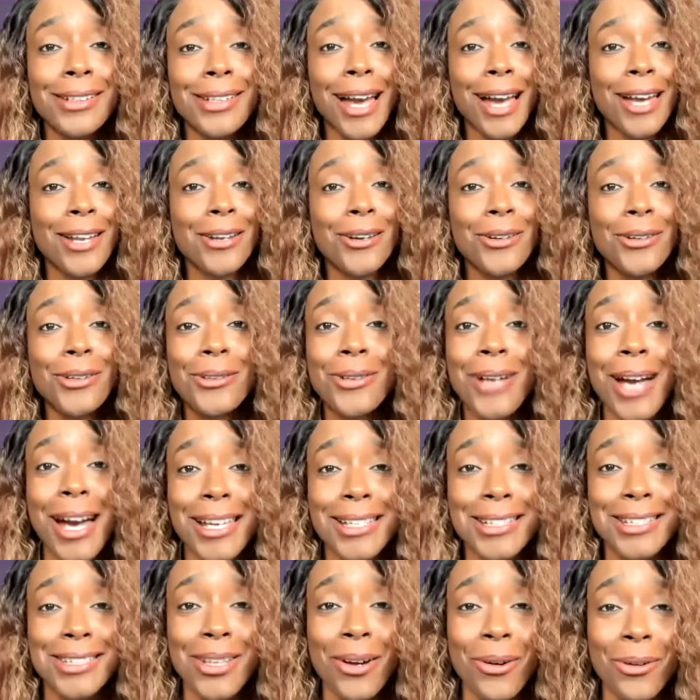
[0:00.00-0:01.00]
I know you
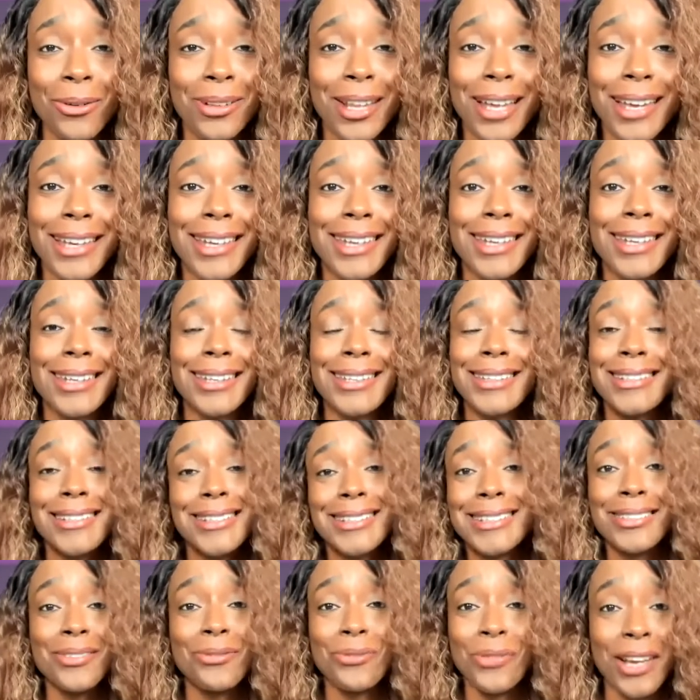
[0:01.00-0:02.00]
guys don't like
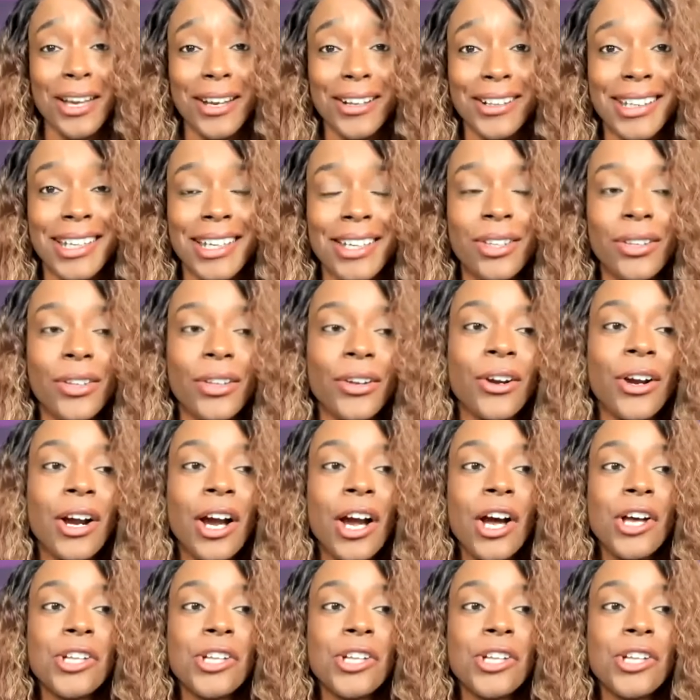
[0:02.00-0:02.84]
to fail either.